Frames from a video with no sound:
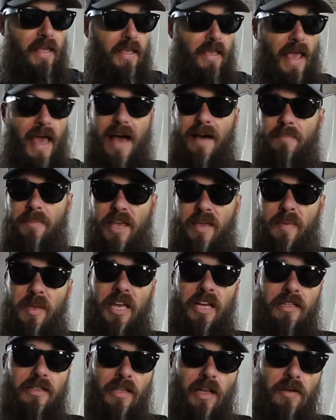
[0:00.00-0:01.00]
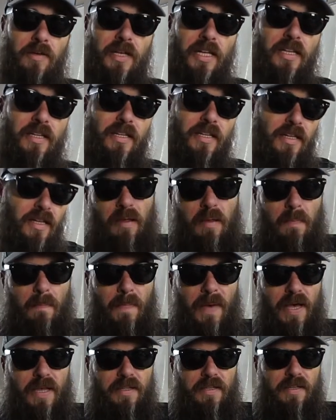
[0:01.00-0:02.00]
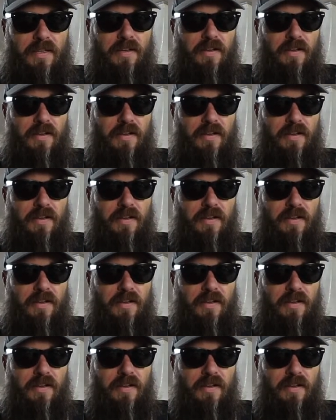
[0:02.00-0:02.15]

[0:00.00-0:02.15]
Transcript: Yeah, maybe unloaded, but